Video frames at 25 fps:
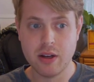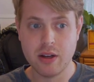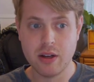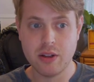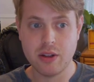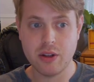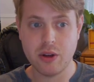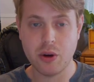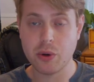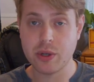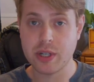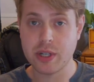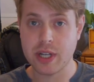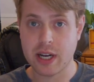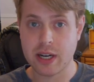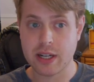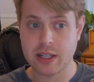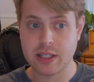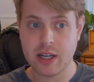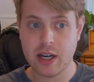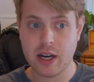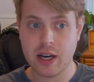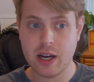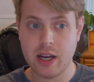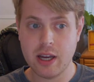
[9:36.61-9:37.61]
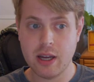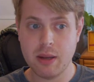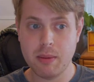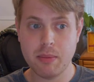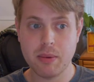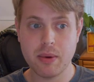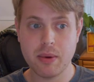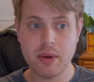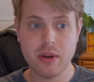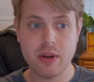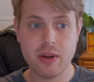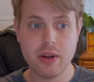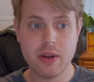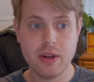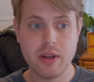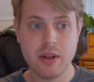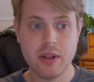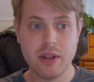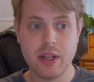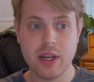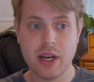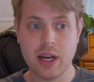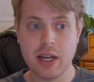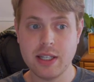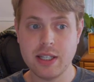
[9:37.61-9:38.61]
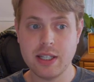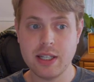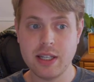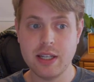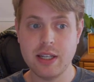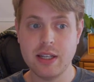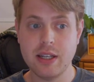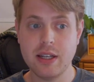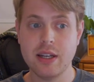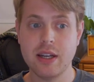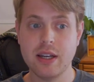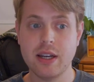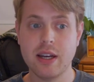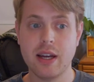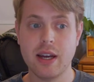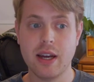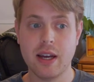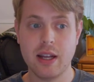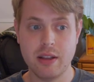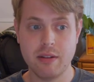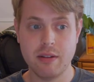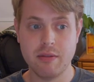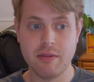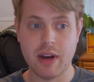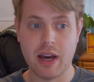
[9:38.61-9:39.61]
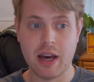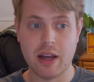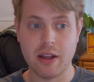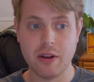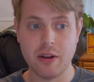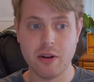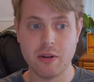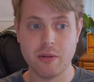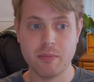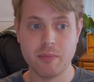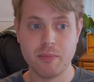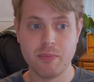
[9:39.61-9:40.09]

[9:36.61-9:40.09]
the OData type, the ID, and the value.